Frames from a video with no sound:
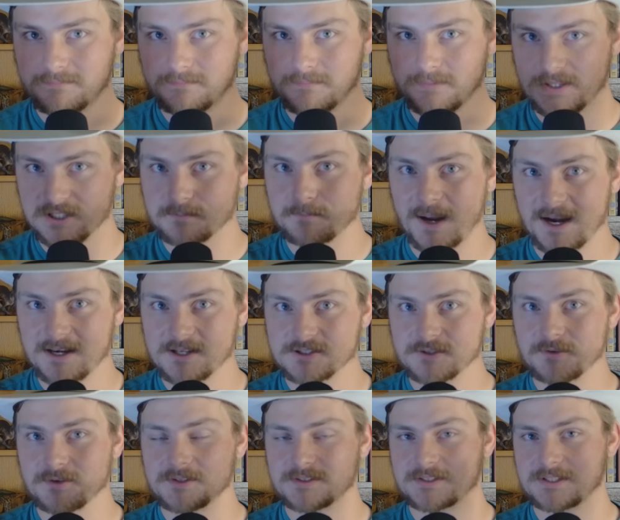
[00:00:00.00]
the
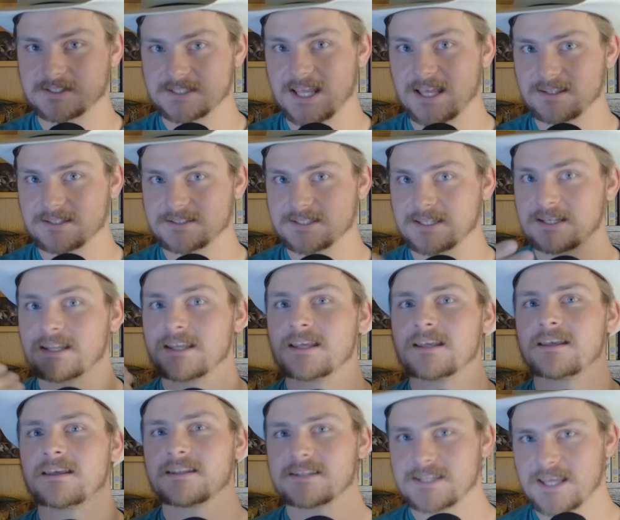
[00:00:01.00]
Spinosaurus' skeleton
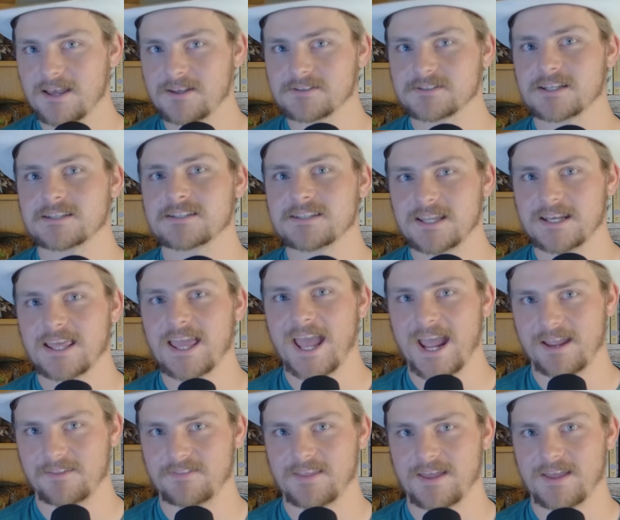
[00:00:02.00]
tells us that it had